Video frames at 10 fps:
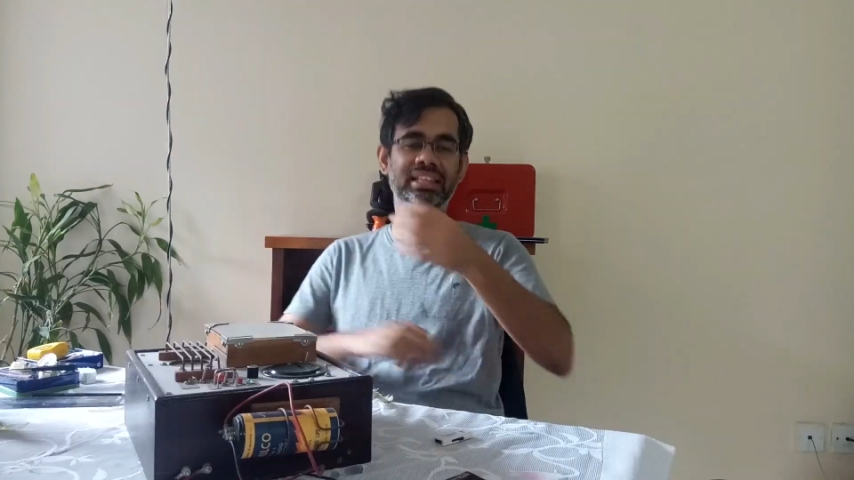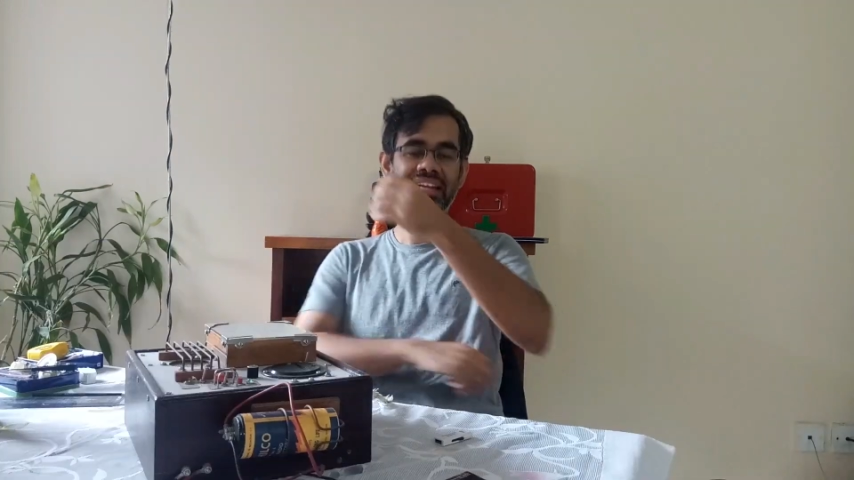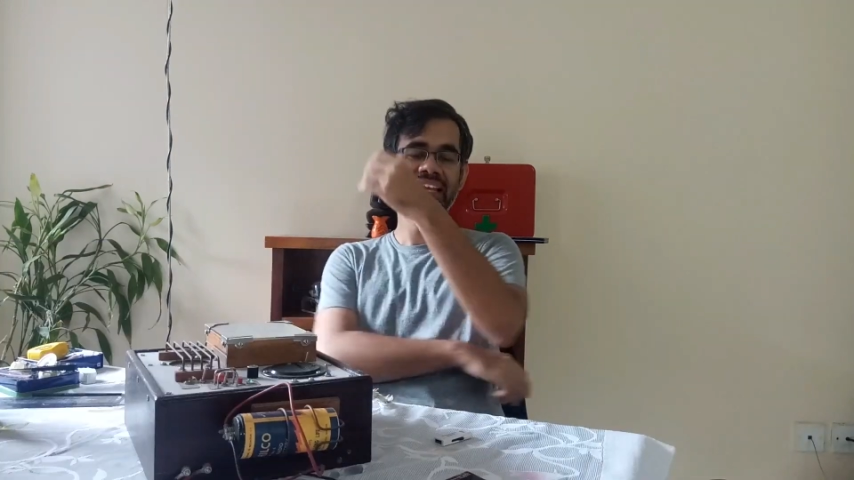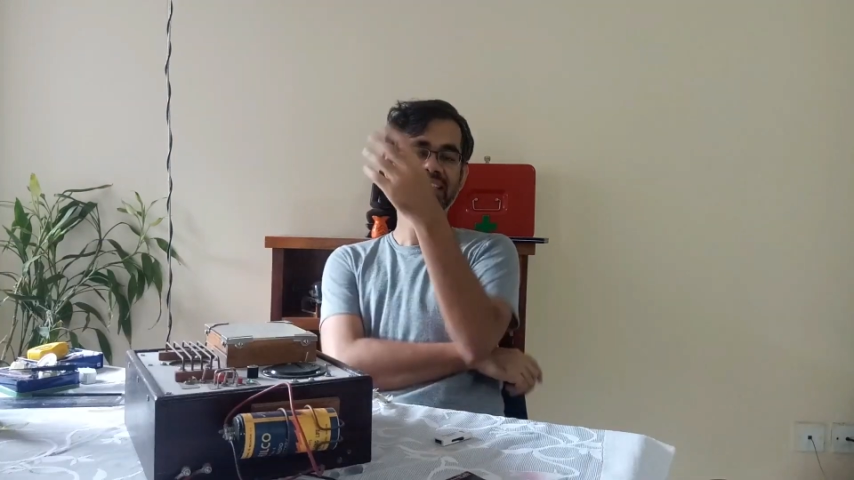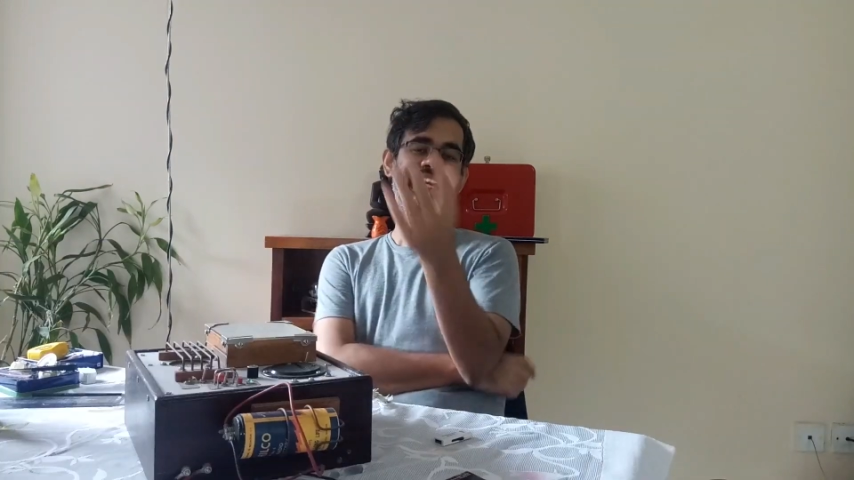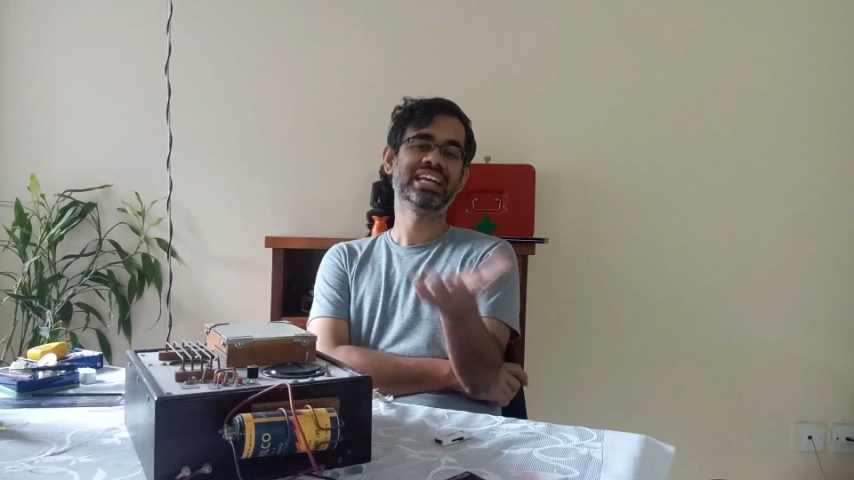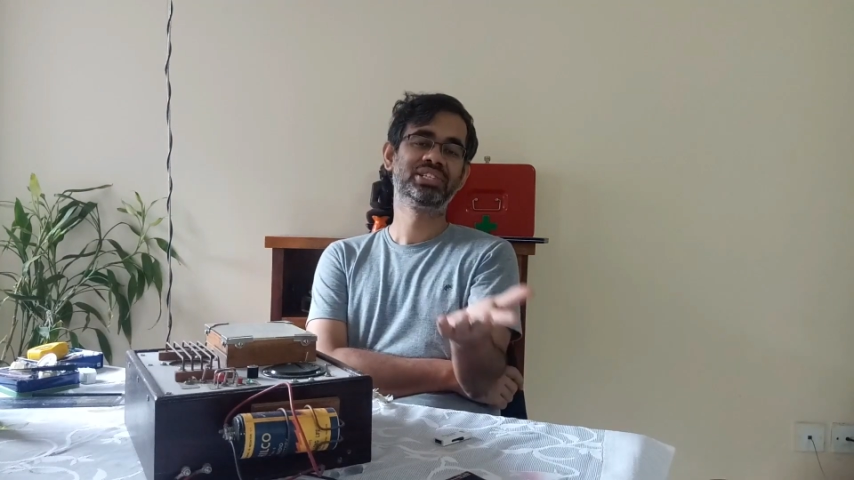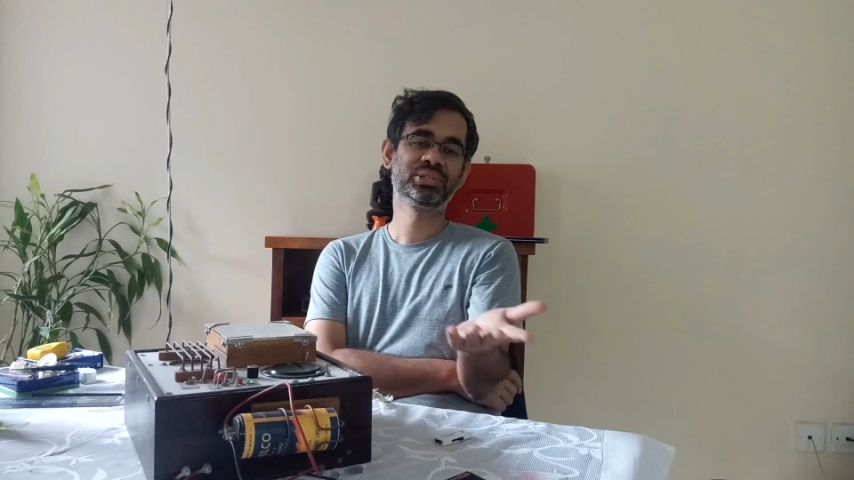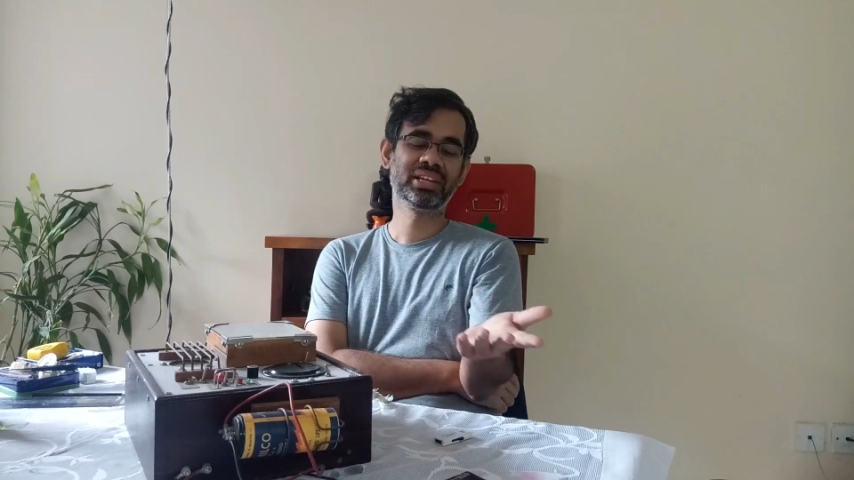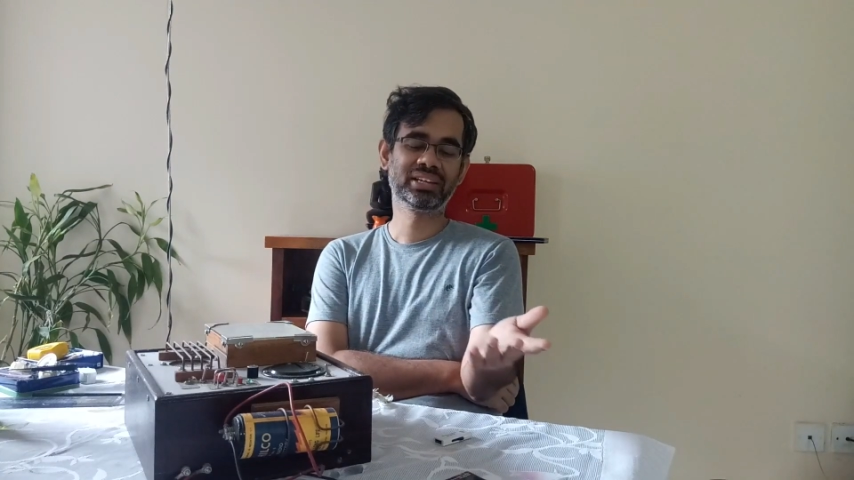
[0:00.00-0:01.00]
the next
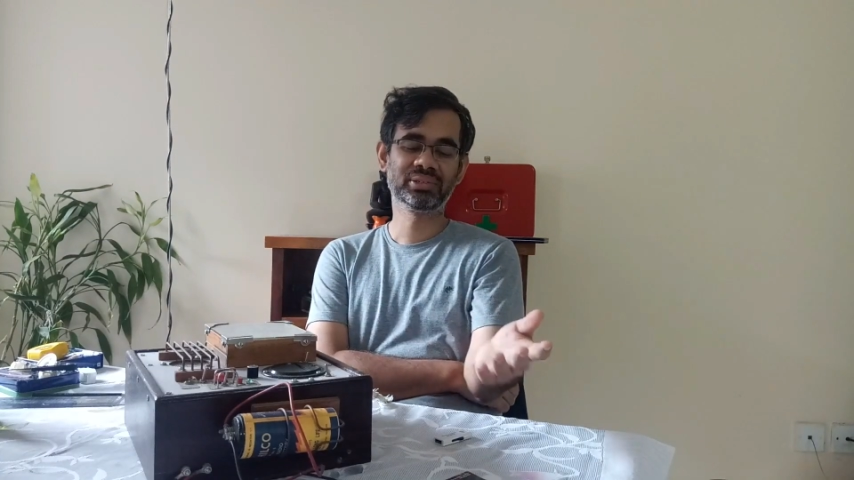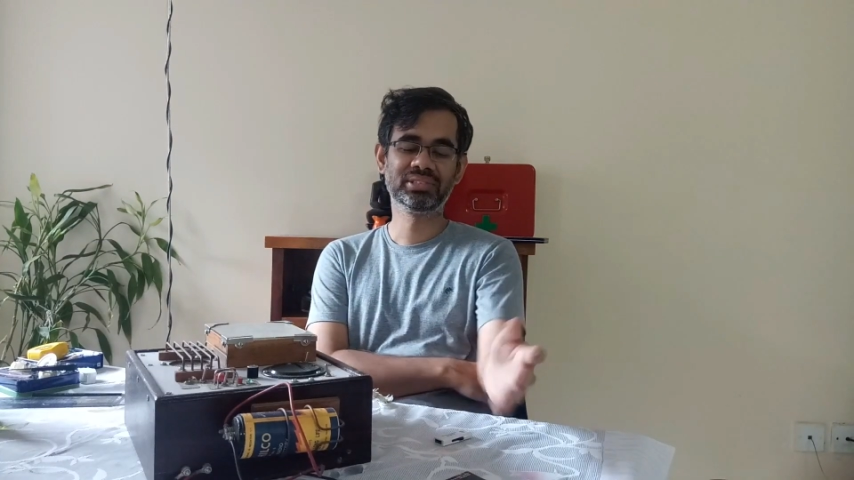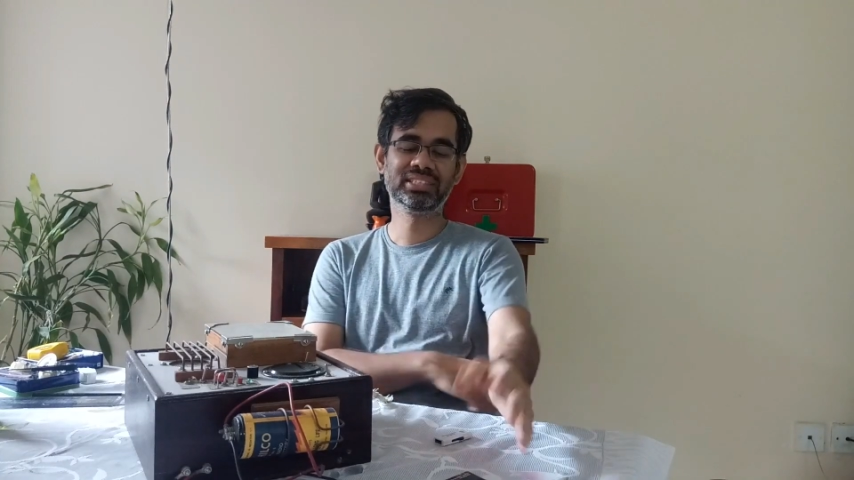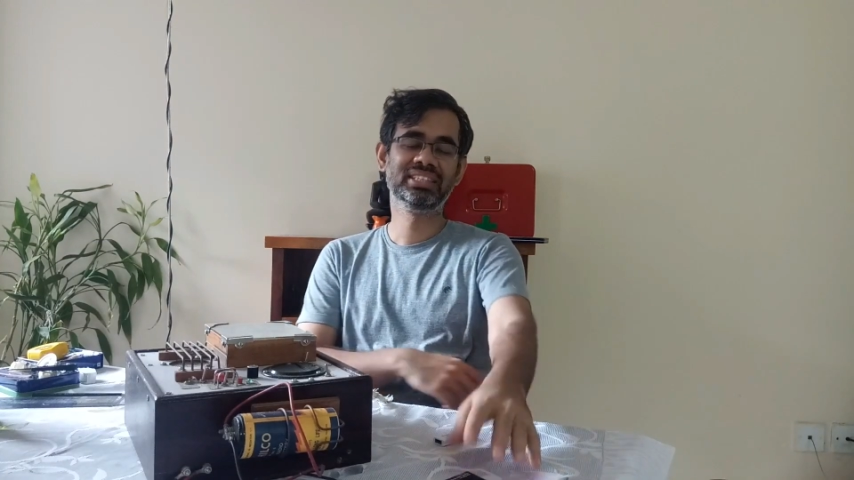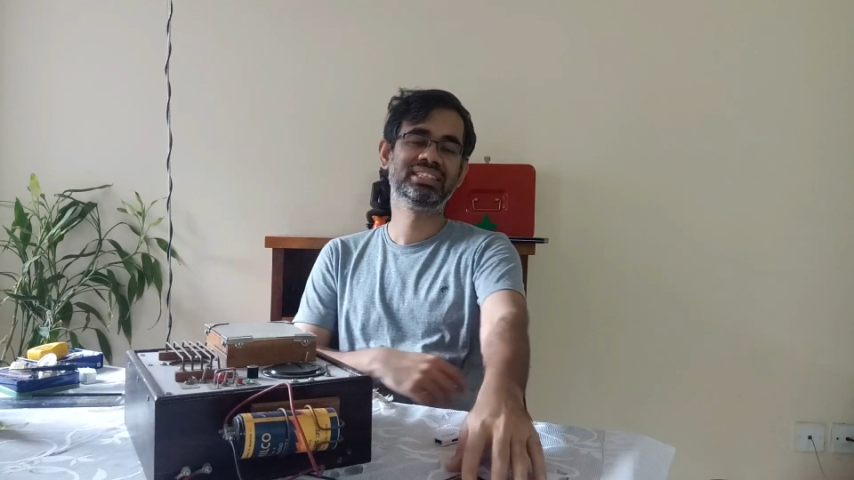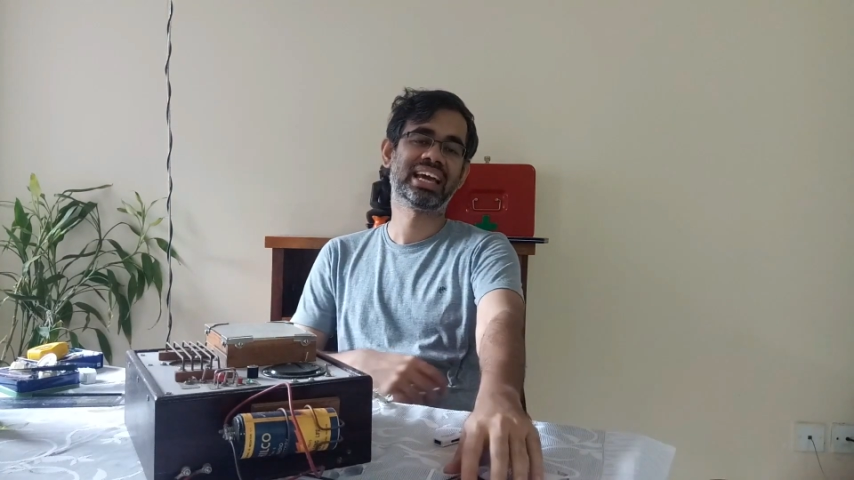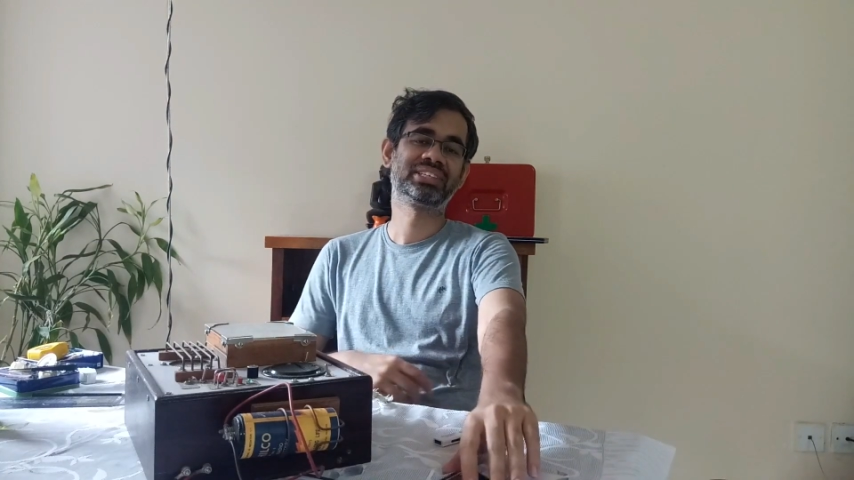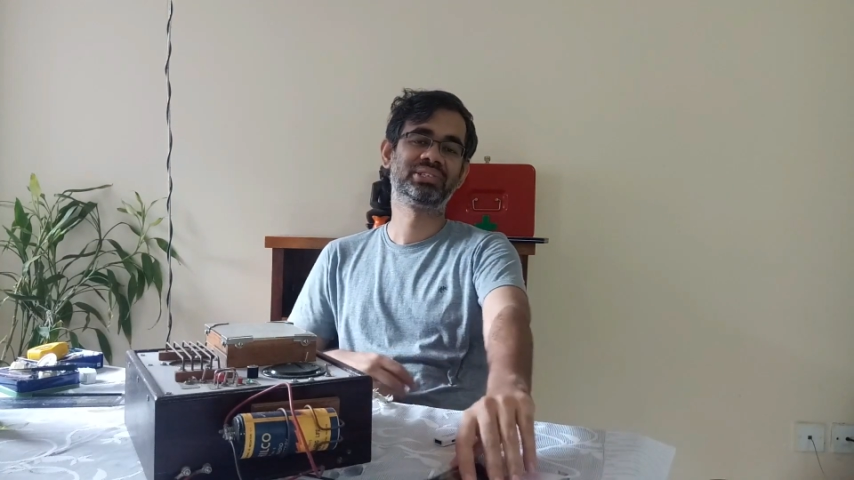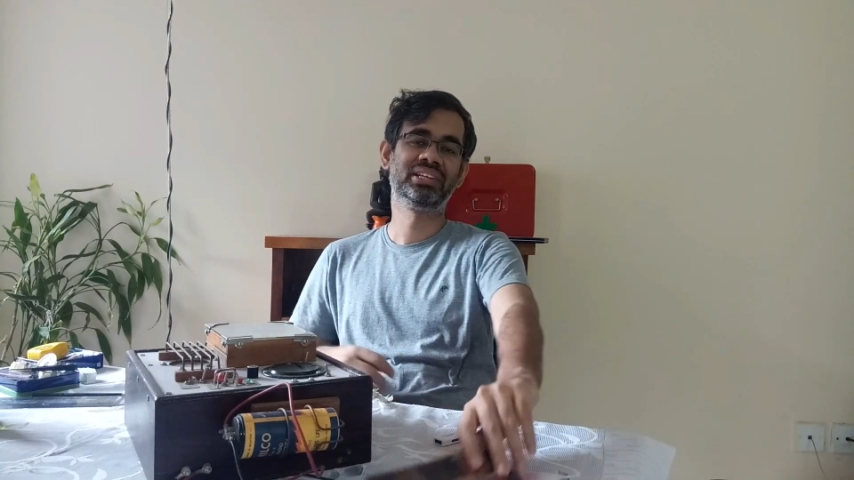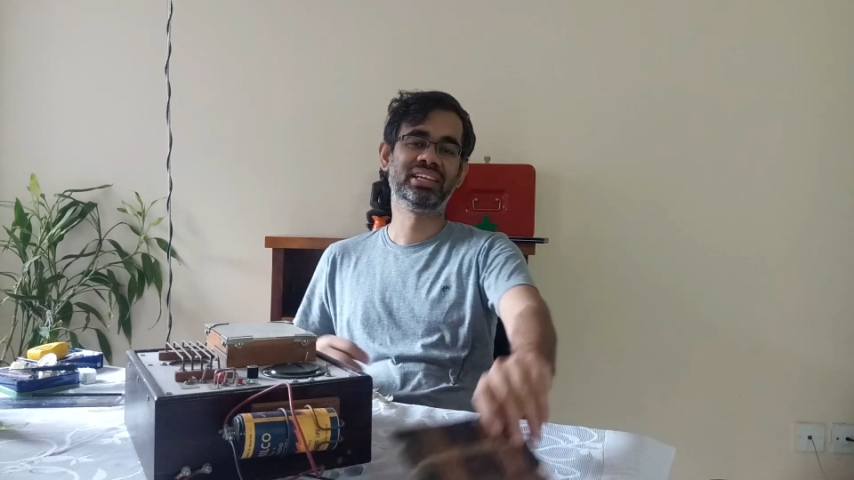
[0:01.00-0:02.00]
slideshow that you'll see is
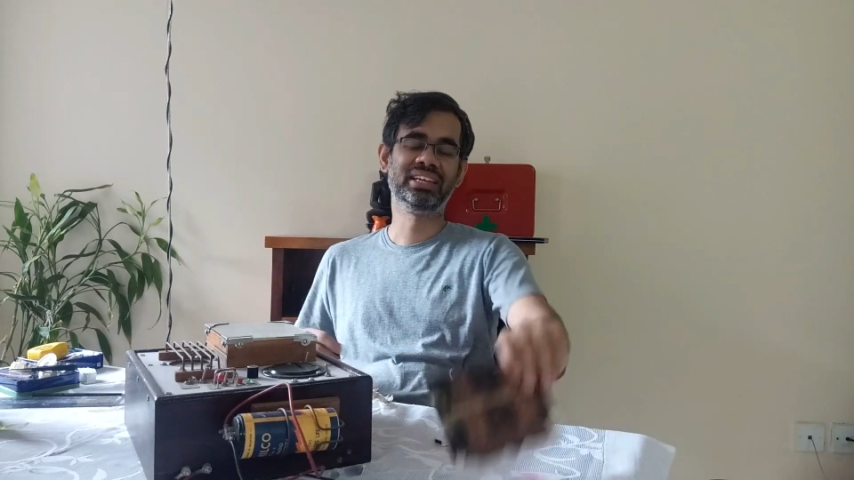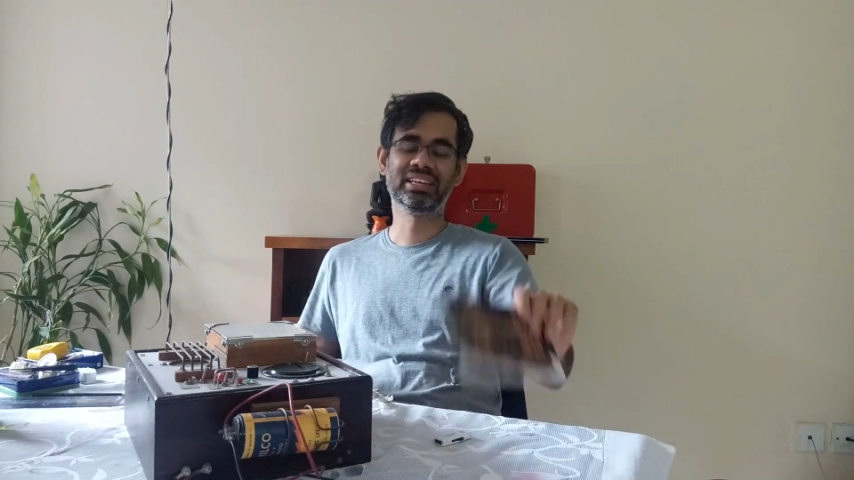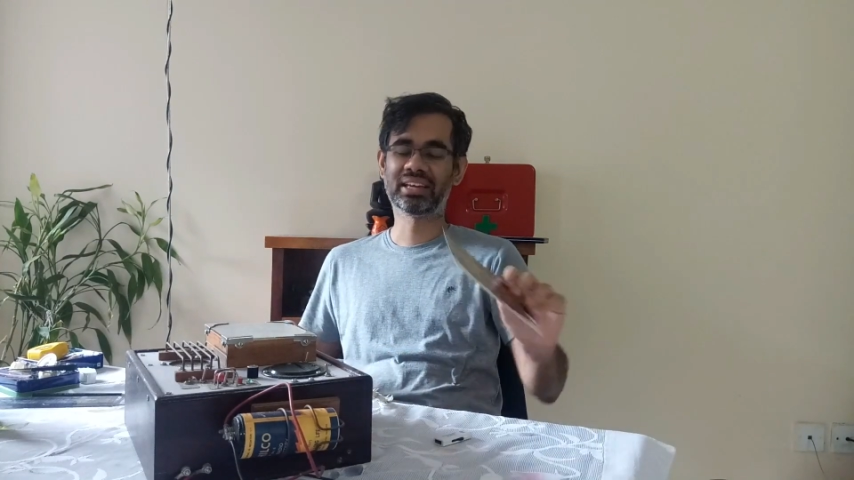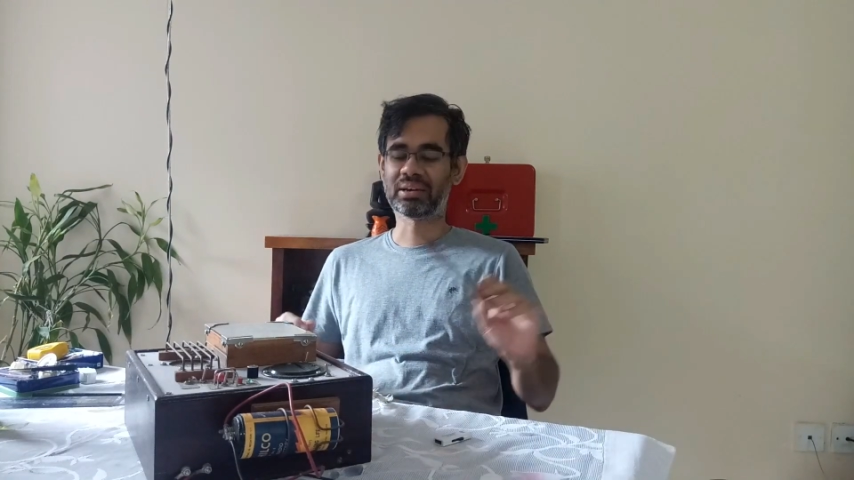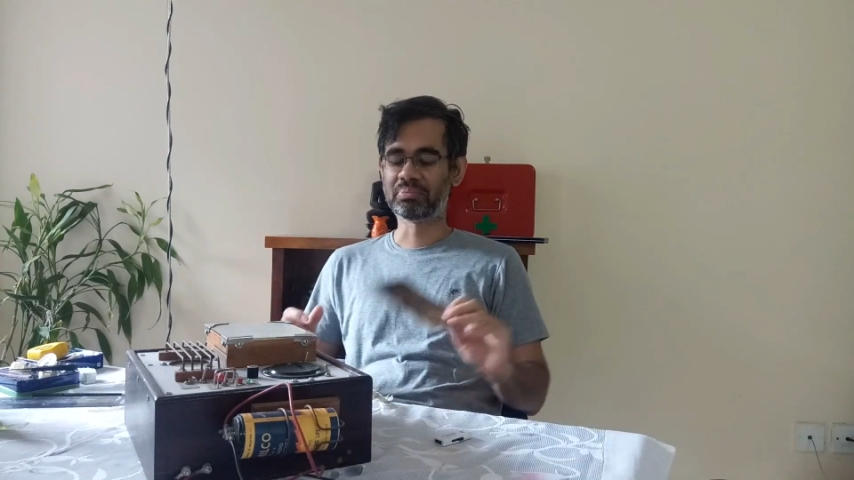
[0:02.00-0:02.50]
actually